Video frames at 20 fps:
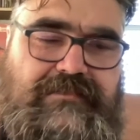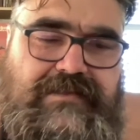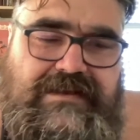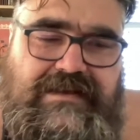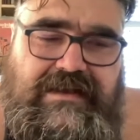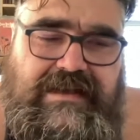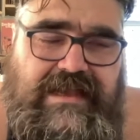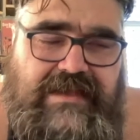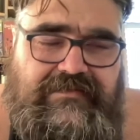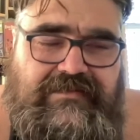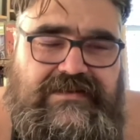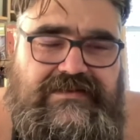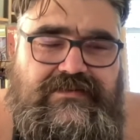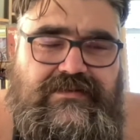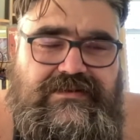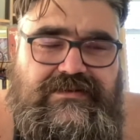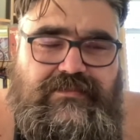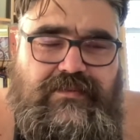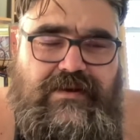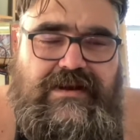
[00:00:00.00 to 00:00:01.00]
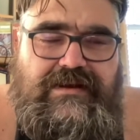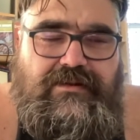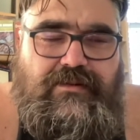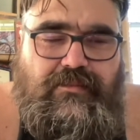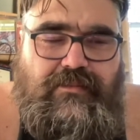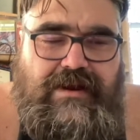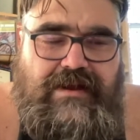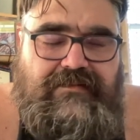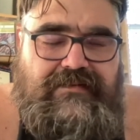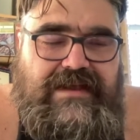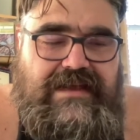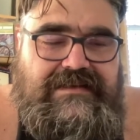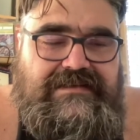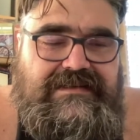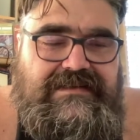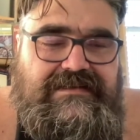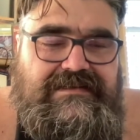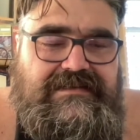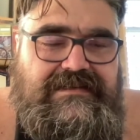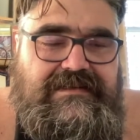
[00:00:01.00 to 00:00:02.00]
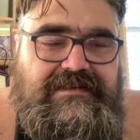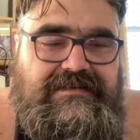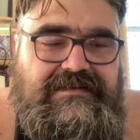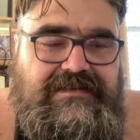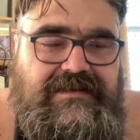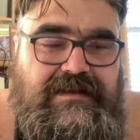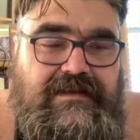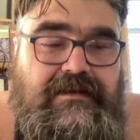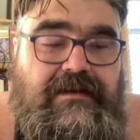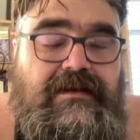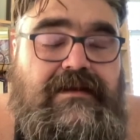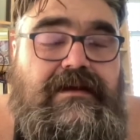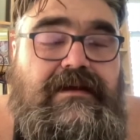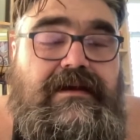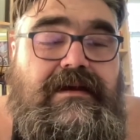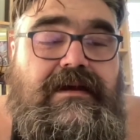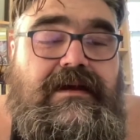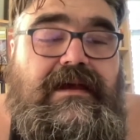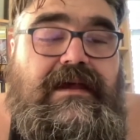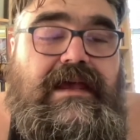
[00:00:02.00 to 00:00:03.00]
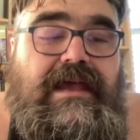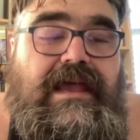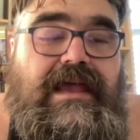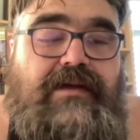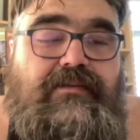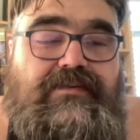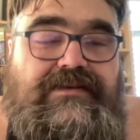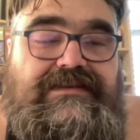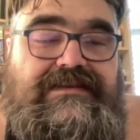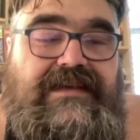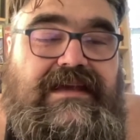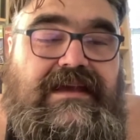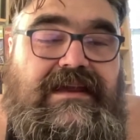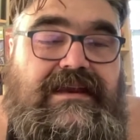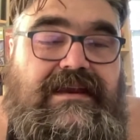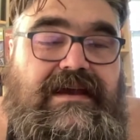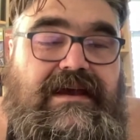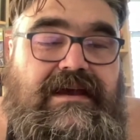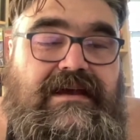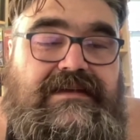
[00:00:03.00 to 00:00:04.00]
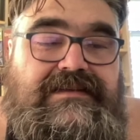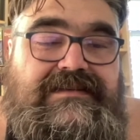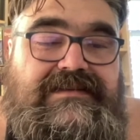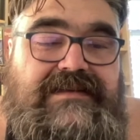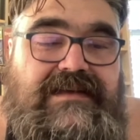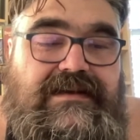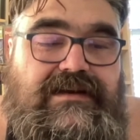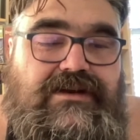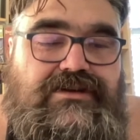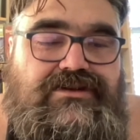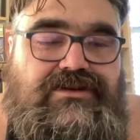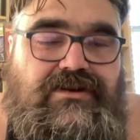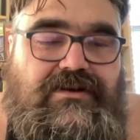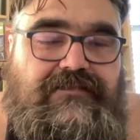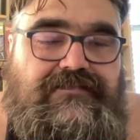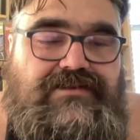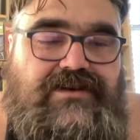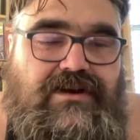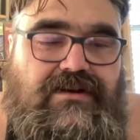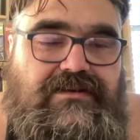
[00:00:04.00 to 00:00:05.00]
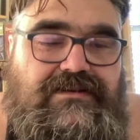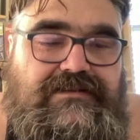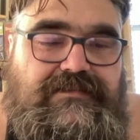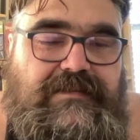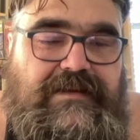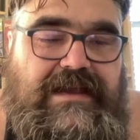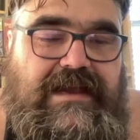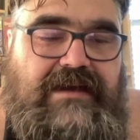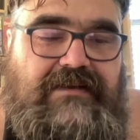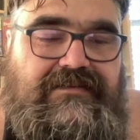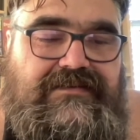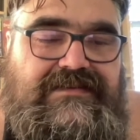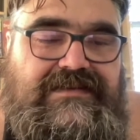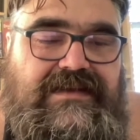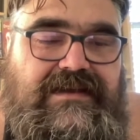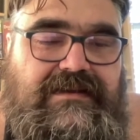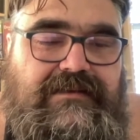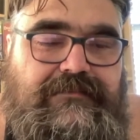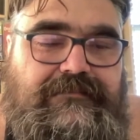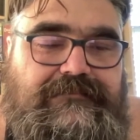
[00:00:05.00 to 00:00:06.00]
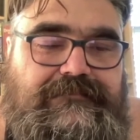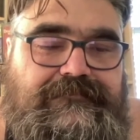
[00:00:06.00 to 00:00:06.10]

Again, this was written around 1960. It was in a Signature of Charles Bukowski,